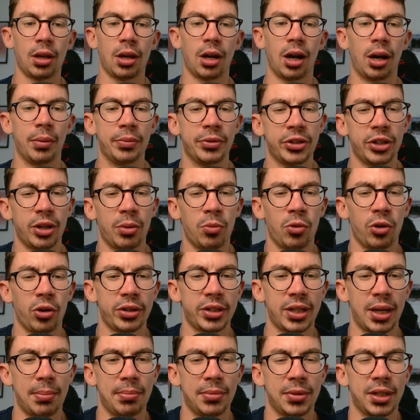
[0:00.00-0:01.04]
I'm somewhat
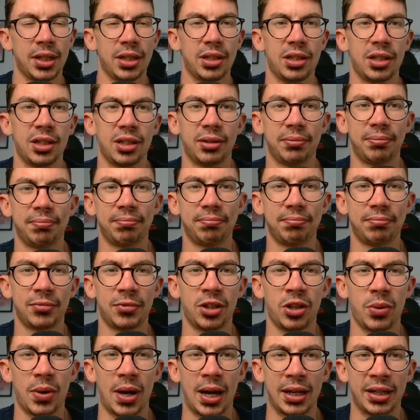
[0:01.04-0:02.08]
tempted to
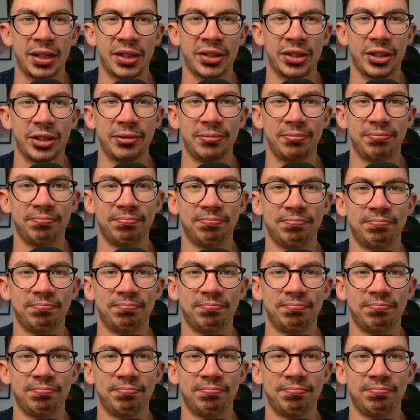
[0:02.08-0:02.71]
do Anderson.